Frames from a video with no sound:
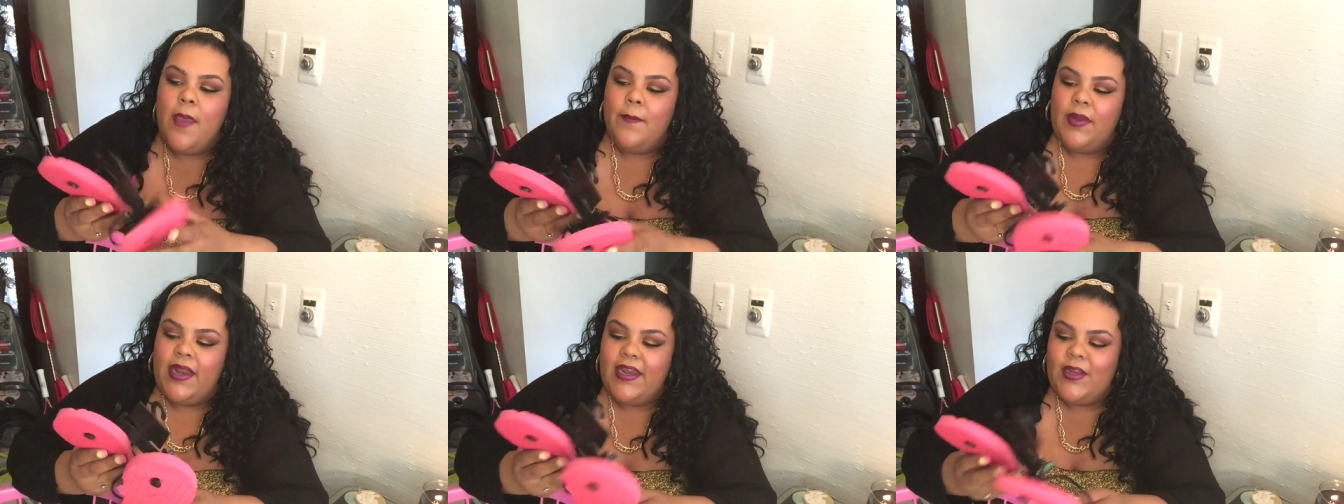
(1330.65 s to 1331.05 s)

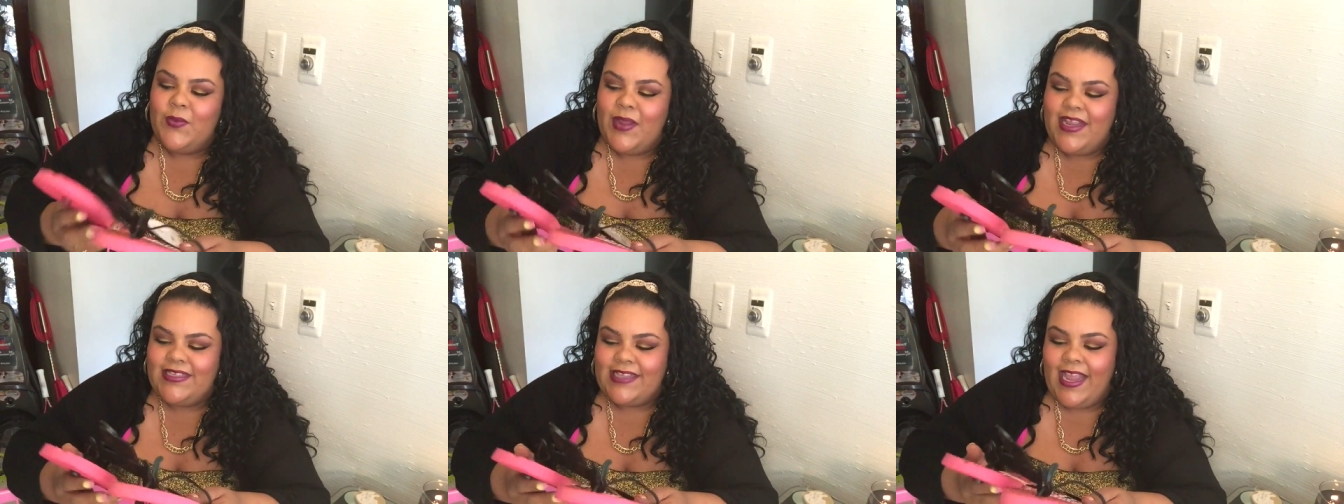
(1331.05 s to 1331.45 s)
But
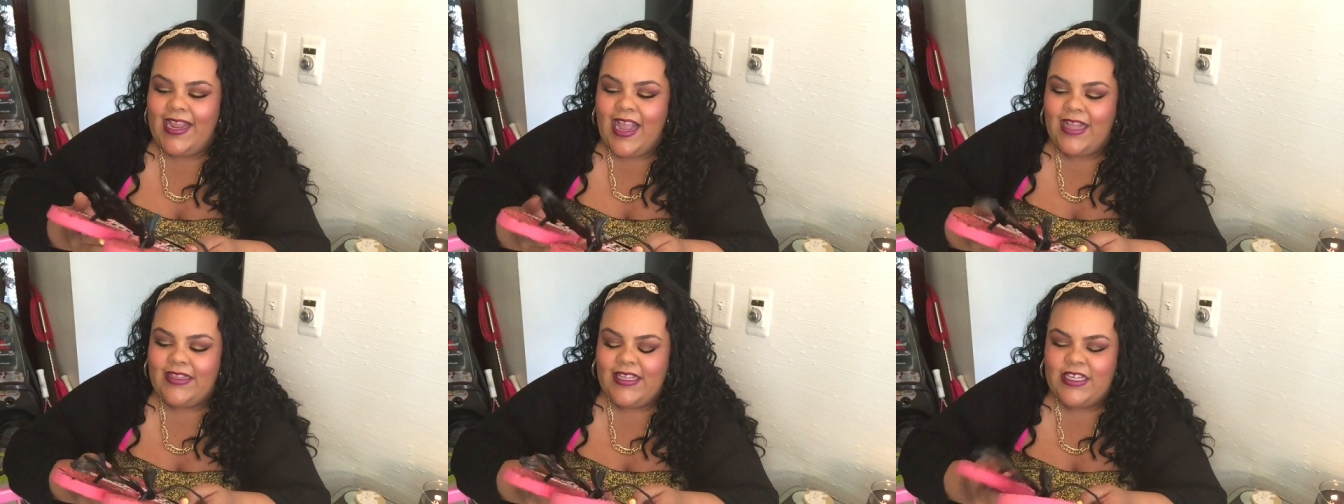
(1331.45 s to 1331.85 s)
anyways, I
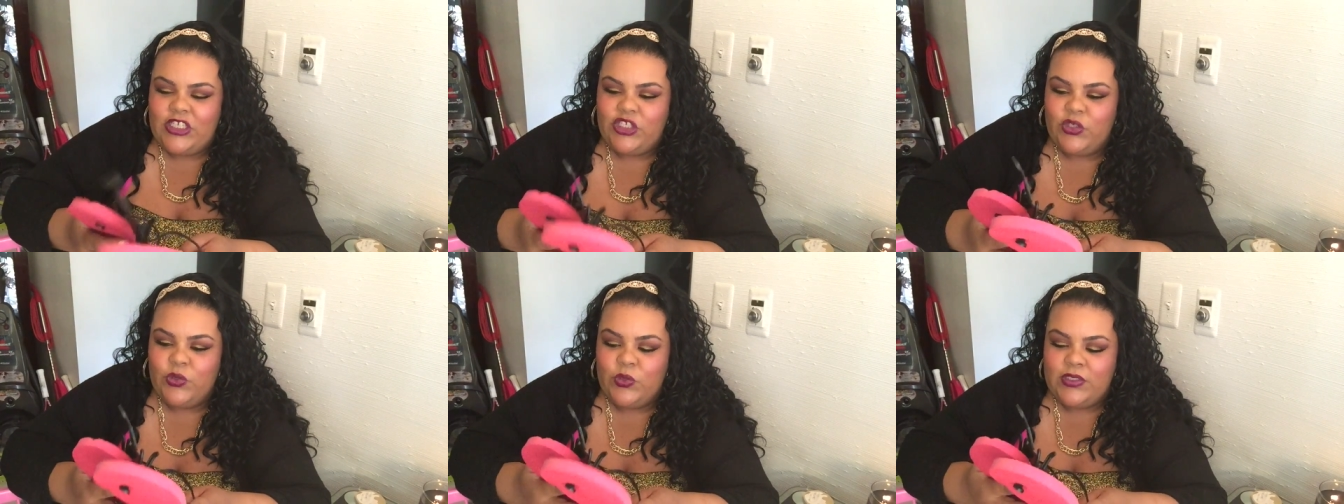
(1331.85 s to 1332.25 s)
got
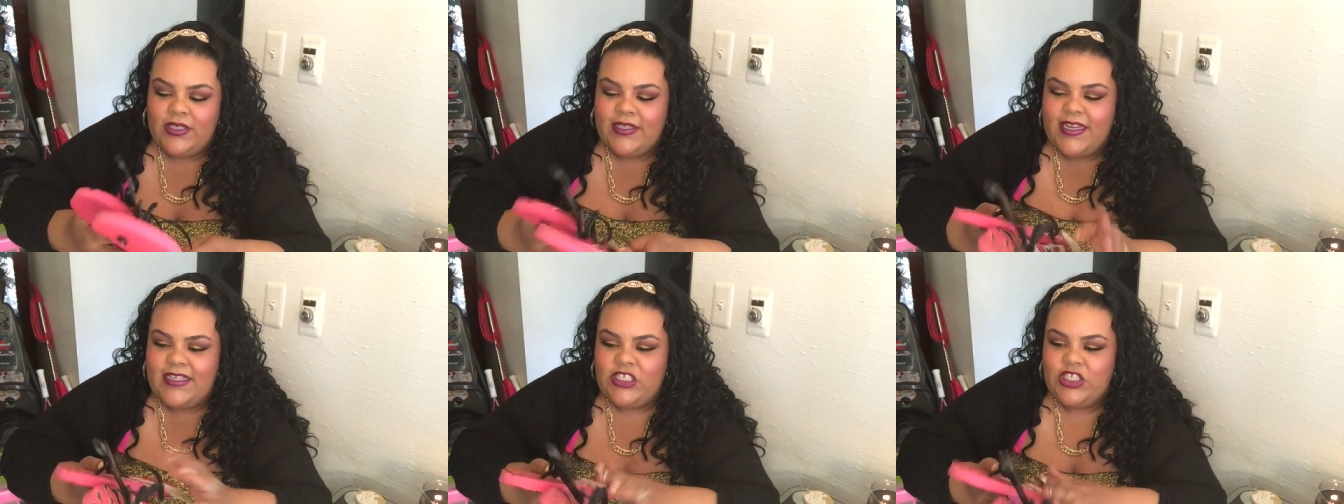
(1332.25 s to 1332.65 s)
these shoes
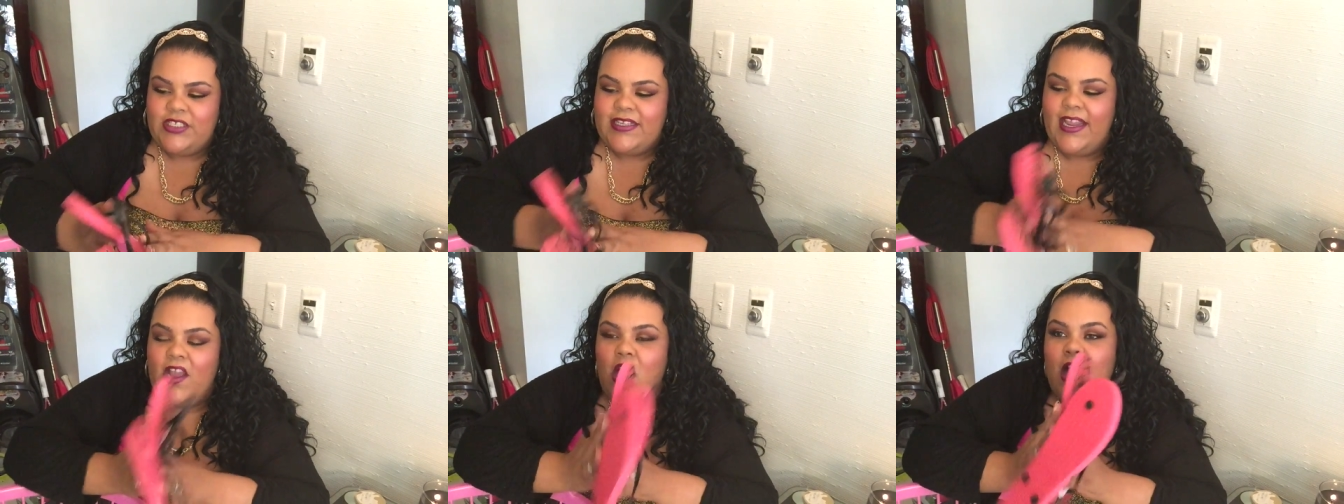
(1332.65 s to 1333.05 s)
and they
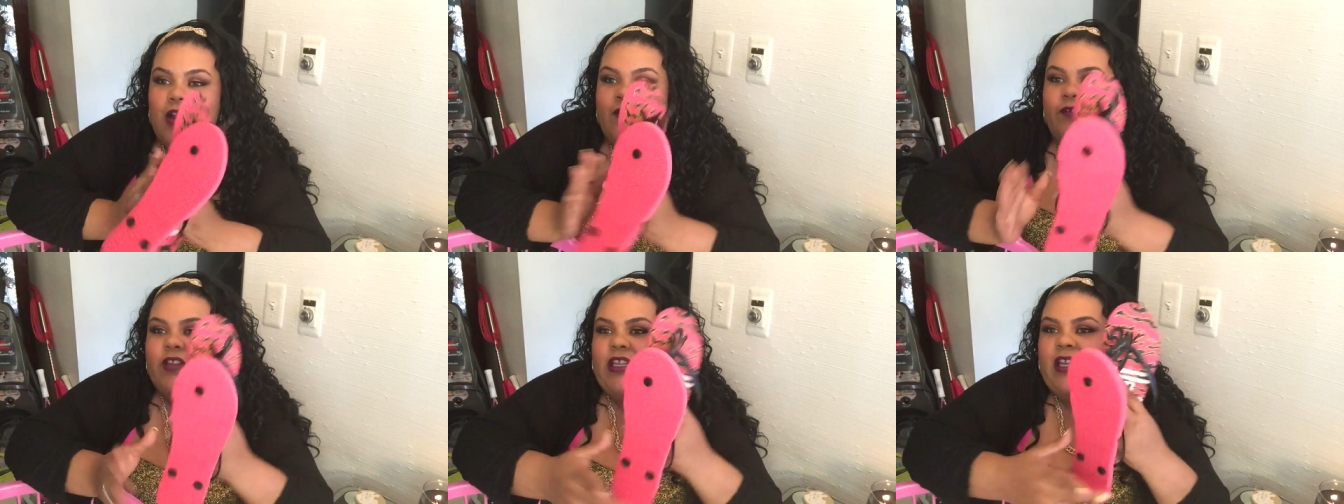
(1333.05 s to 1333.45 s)
just say
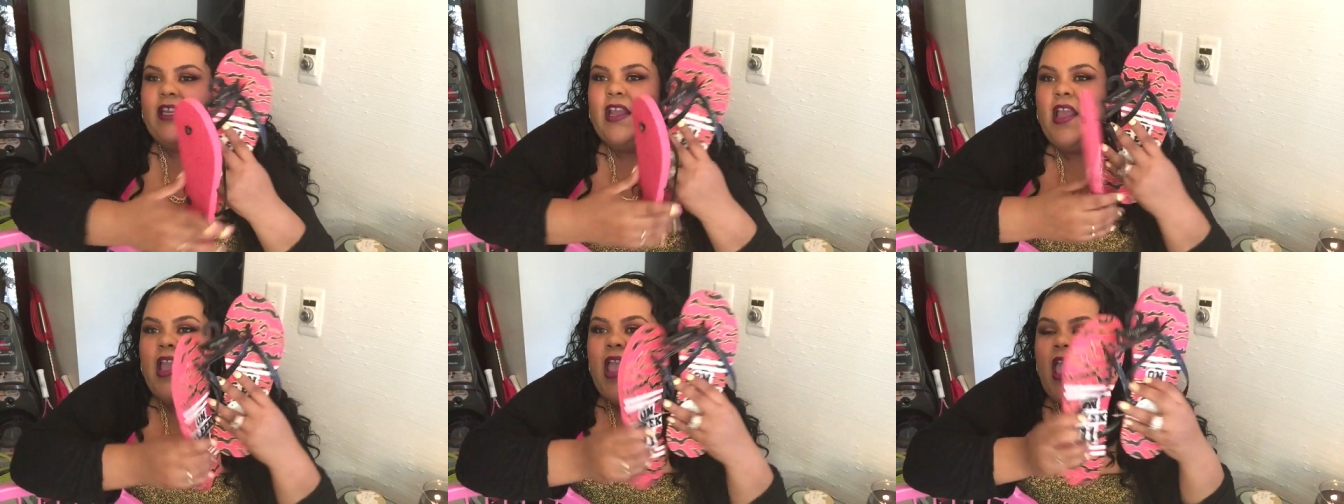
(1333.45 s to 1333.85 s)
on fleek.